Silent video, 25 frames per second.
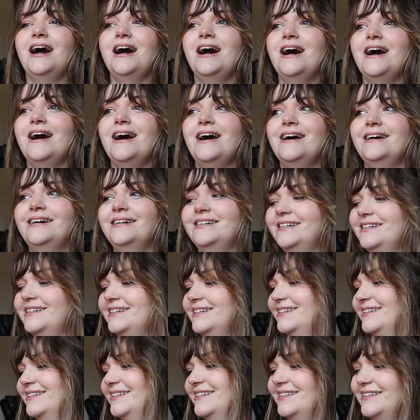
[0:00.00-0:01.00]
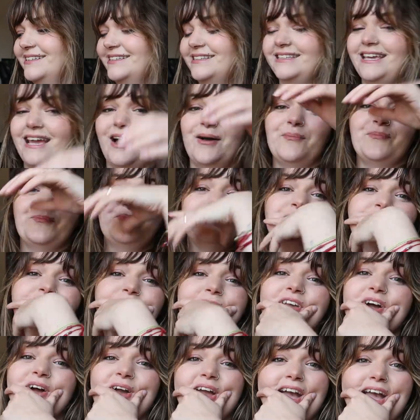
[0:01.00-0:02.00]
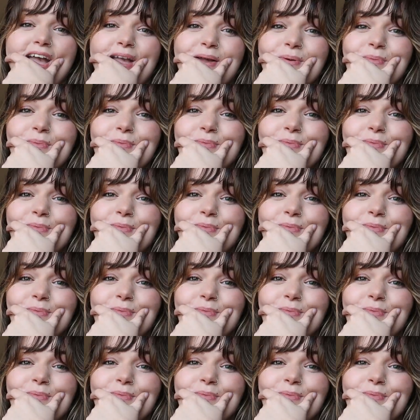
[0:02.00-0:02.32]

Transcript: Uh, yeah. Okay,